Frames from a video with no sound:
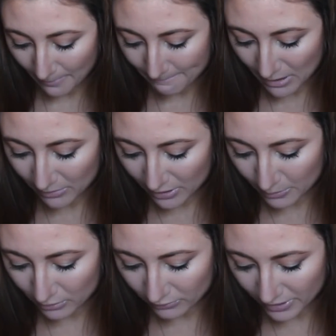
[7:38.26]
maybe I
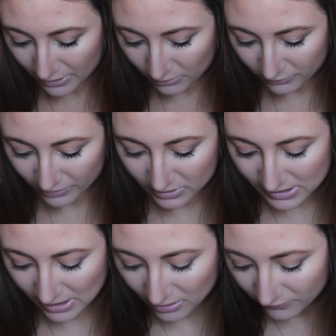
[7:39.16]
will right now for the
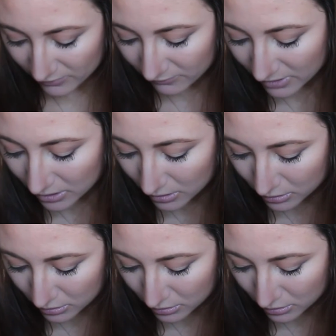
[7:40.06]
sake of the vid.